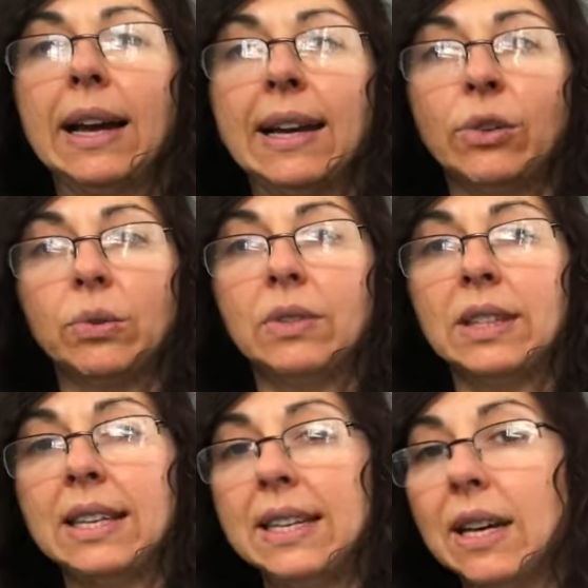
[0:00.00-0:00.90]
I don't
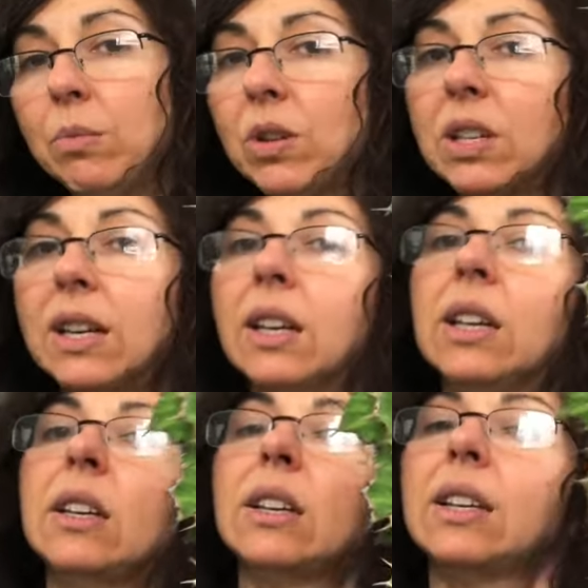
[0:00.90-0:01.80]
think I'm
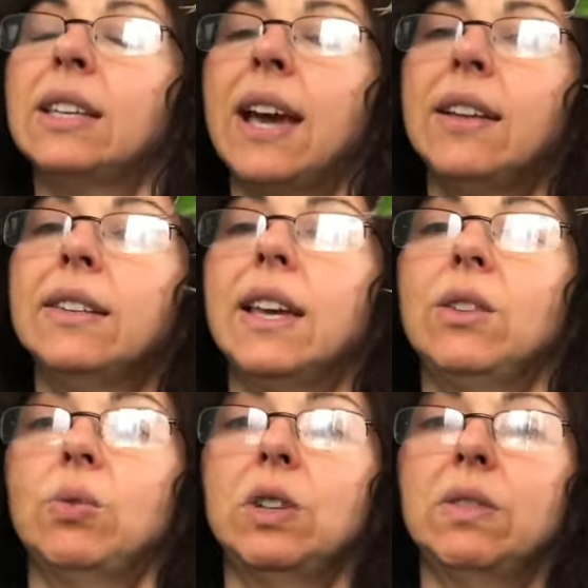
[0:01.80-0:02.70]
gonna yet
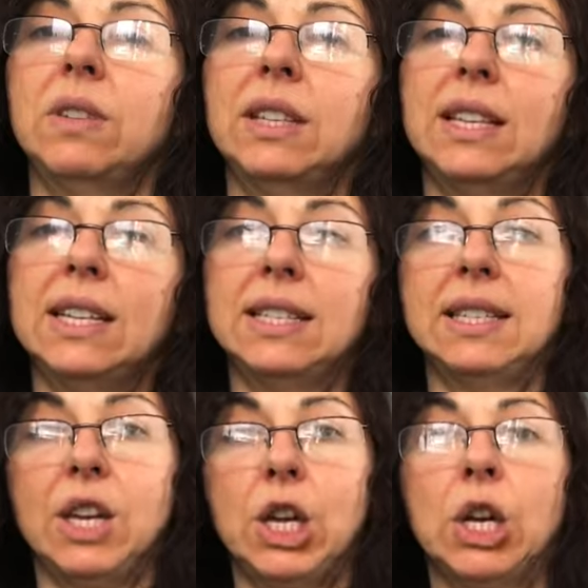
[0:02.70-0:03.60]
get rid of it
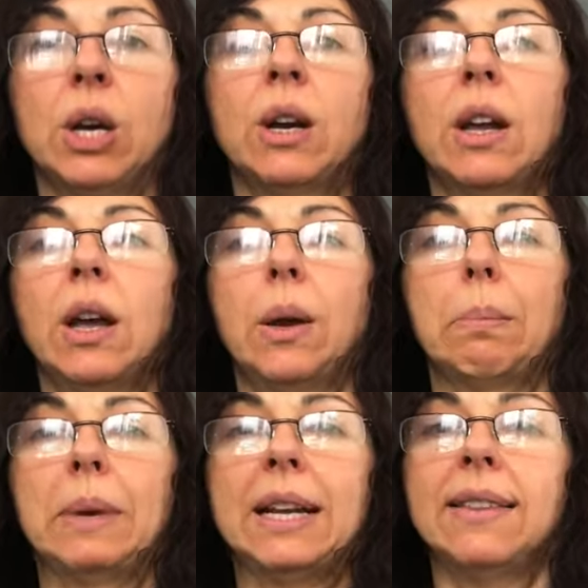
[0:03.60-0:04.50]
this year,
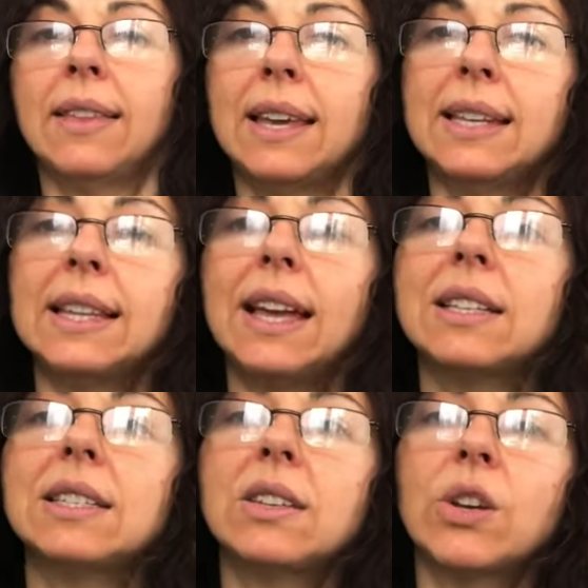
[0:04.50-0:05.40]
but I think
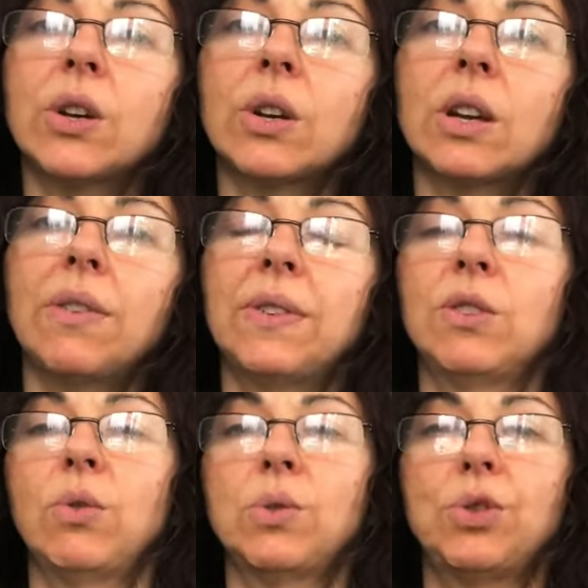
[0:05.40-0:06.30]
next year if
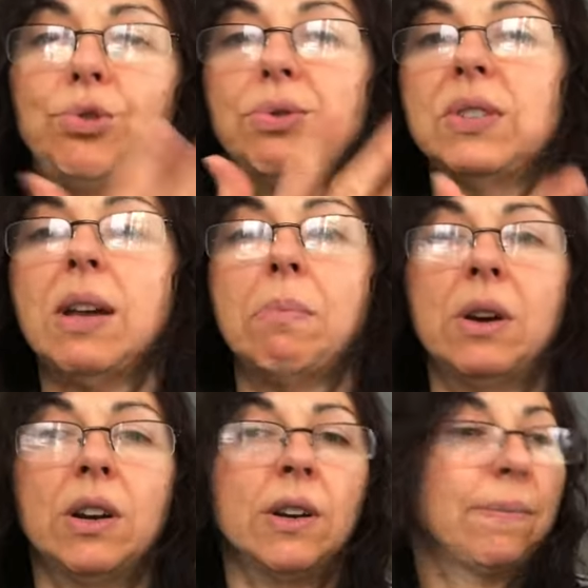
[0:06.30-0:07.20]
it grows through
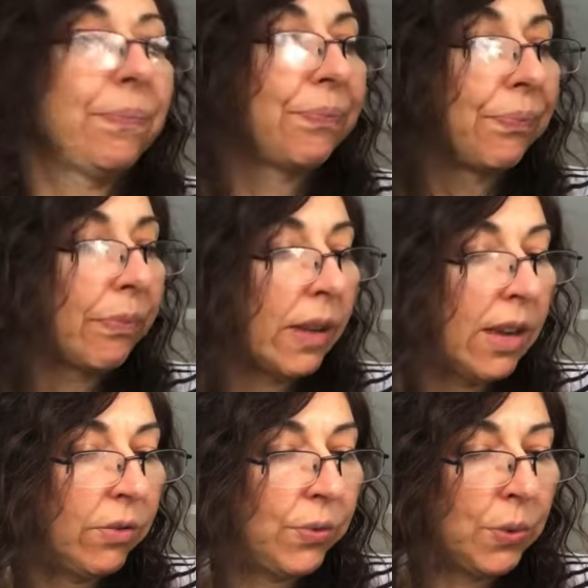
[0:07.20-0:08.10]
summer
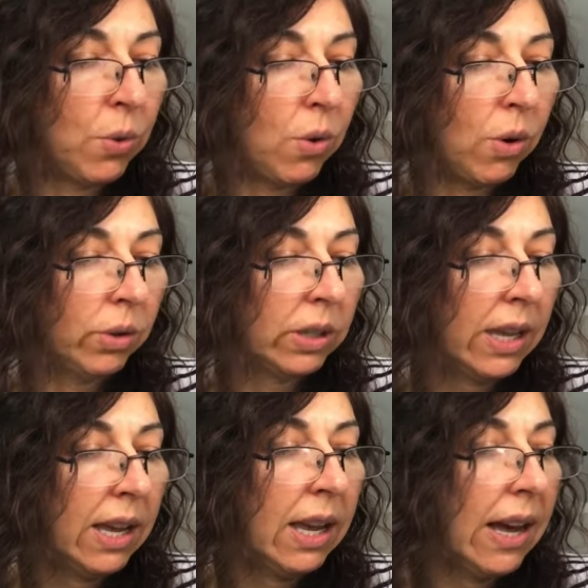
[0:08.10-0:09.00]
and
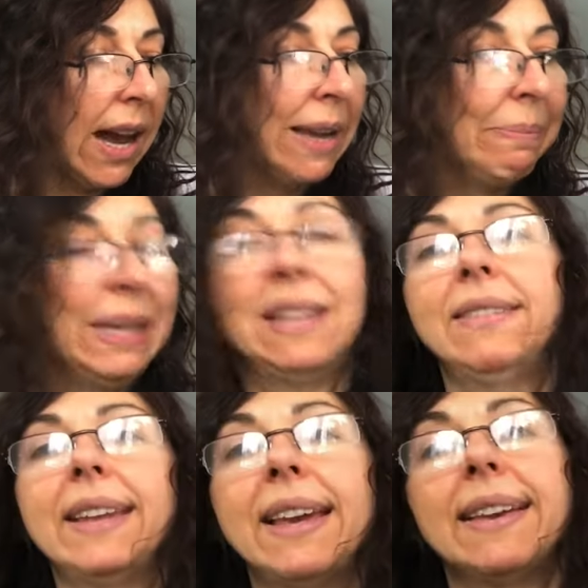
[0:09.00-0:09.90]
fall, I
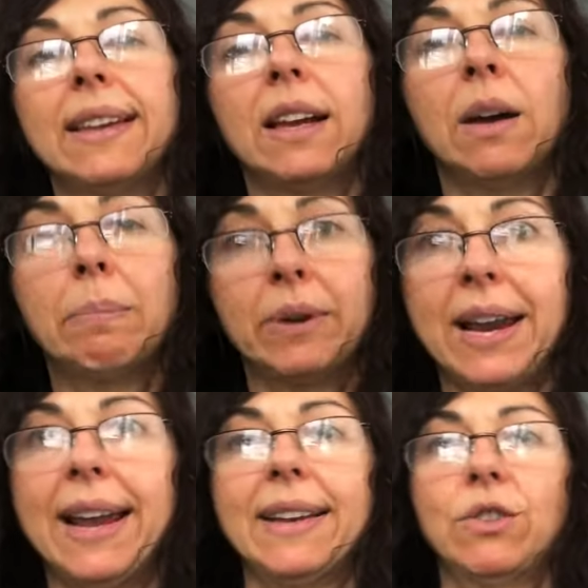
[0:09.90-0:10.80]
may take a
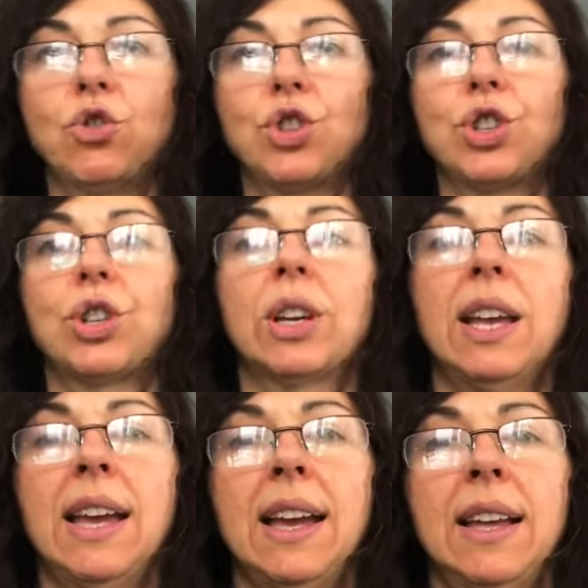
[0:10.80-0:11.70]
branch
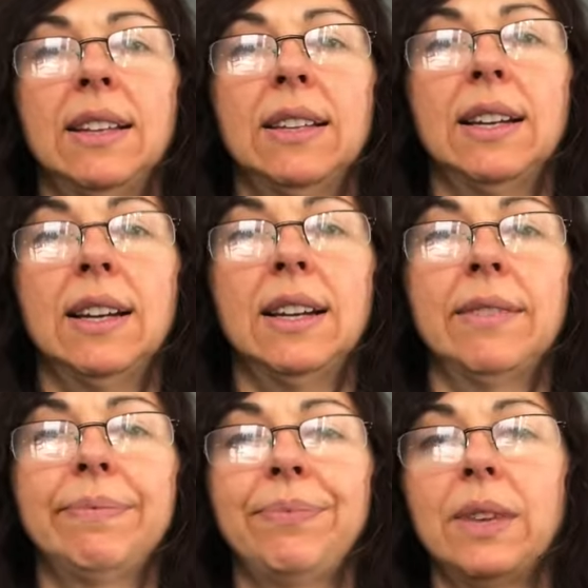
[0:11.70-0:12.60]
and
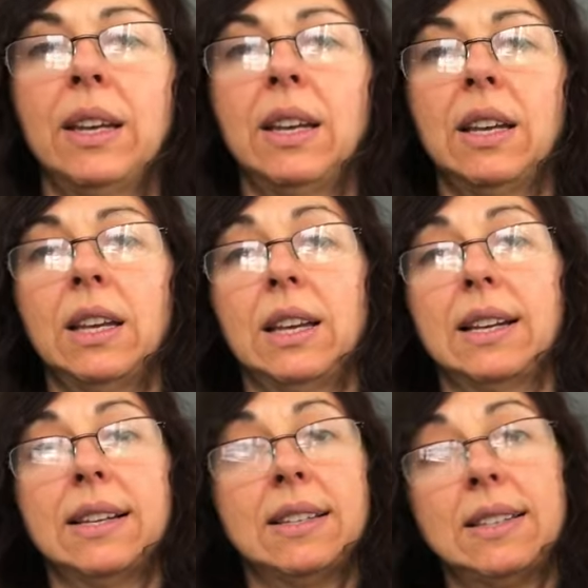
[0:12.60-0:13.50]
um,
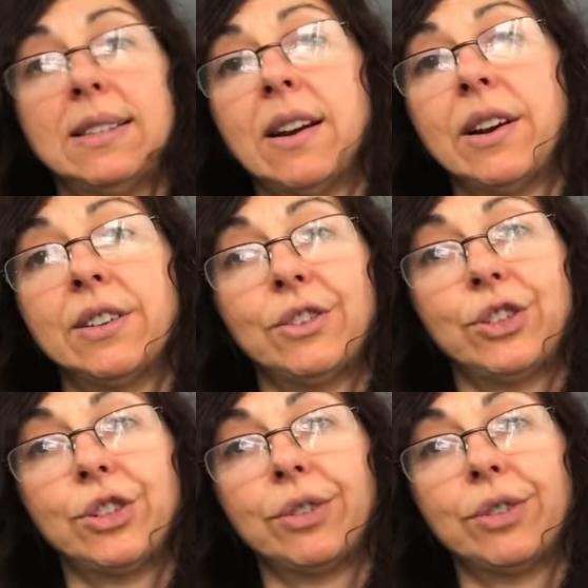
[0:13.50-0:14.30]
uh, start